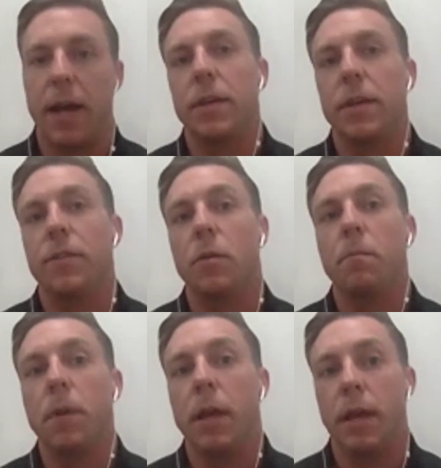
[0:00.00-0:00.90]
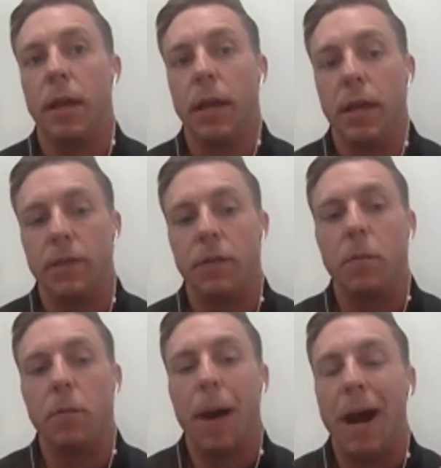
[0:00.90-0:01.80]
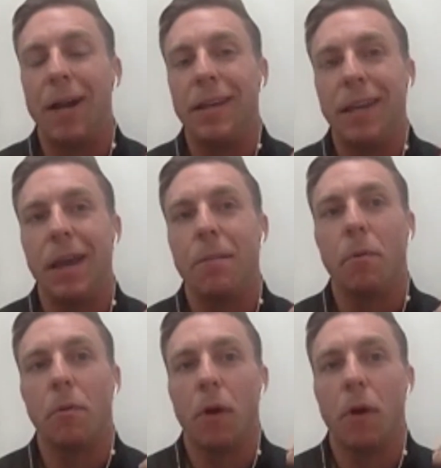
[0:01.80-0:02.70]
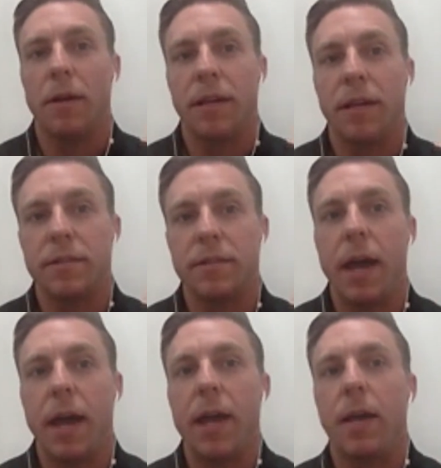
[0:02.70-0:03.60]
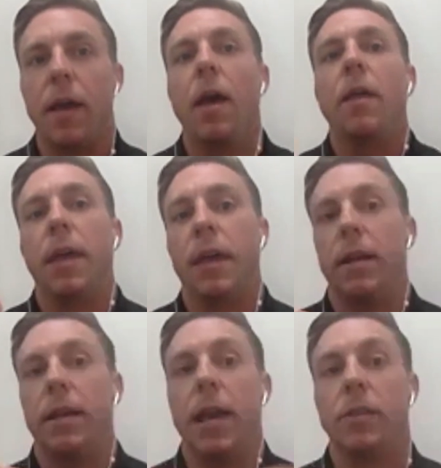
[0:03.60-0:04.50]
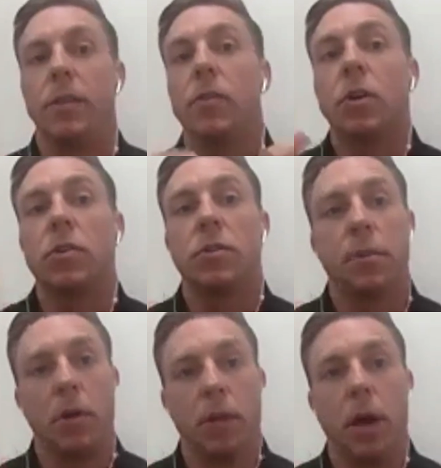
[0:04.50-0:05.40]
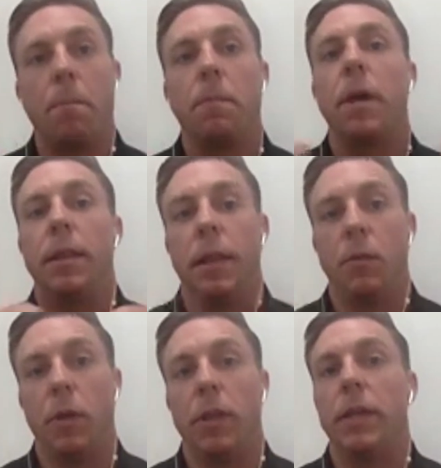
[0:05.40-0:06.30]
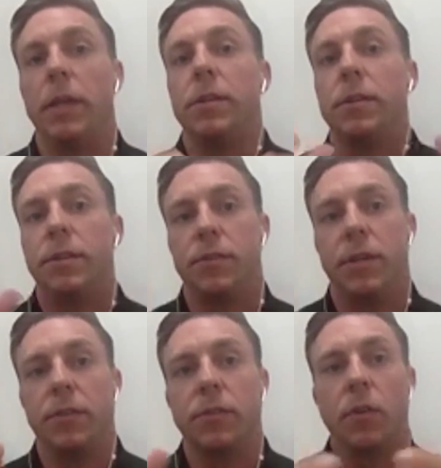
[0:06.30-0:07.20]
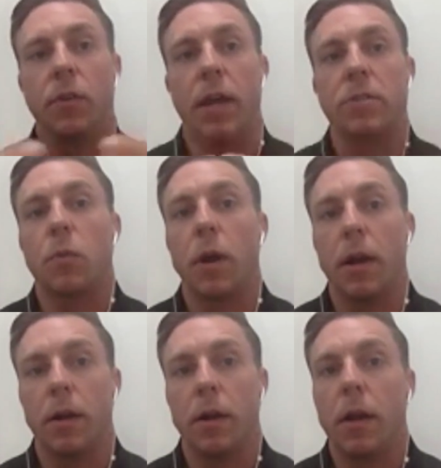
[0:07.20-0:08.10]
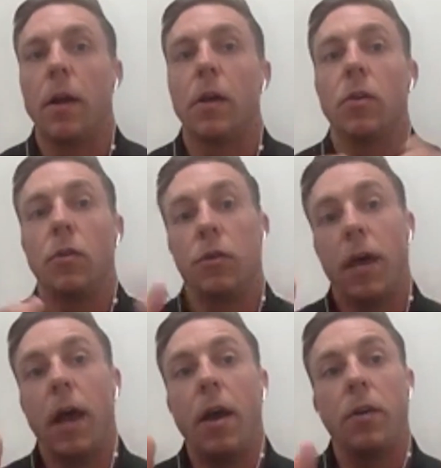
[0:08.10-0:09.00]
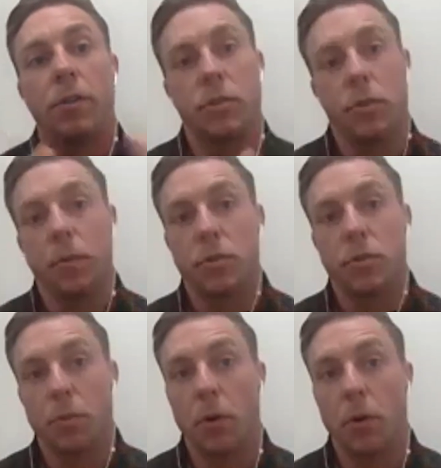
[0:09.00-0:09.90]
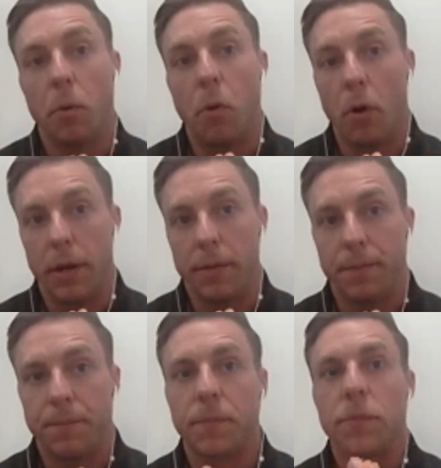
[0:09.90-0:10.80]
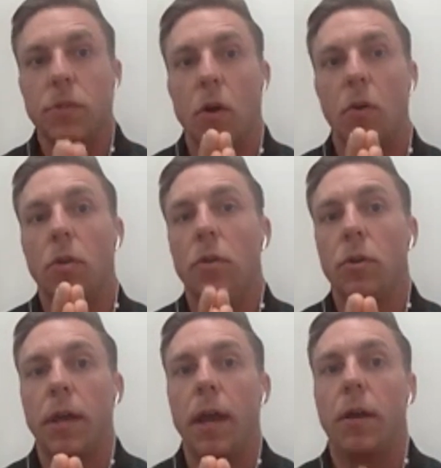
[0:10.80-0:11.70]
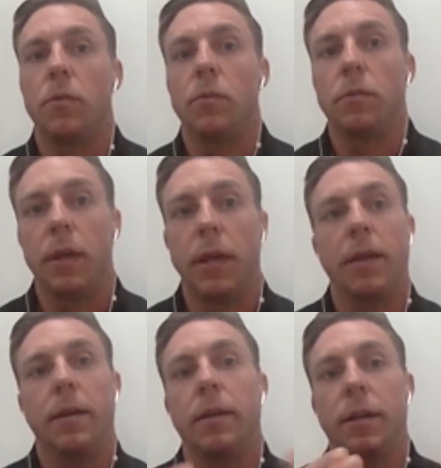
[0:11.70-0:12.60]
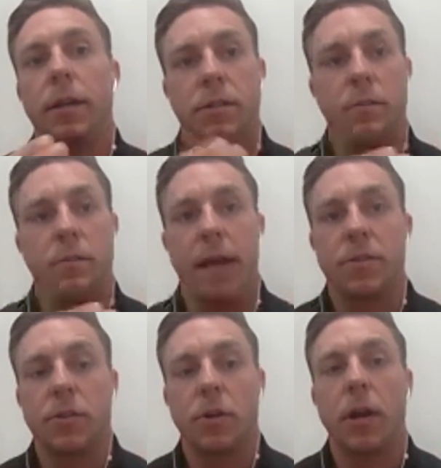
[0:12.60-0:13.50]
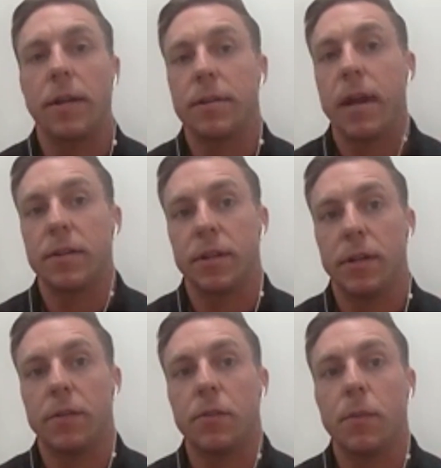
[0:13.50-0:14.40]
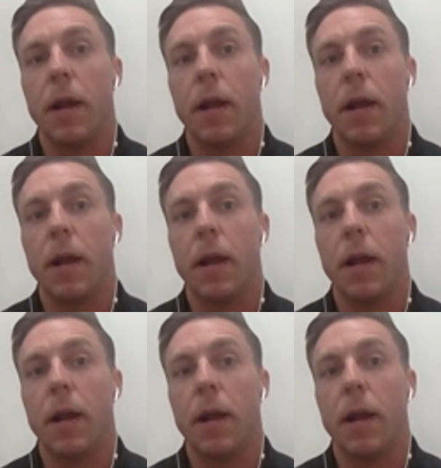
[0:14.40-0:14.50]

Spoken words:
If your body can't process that, then again those start to build up and then we lead to disease. So that's where glutathione is super super important. So glutathione, again, it's the master antioxidant of your body.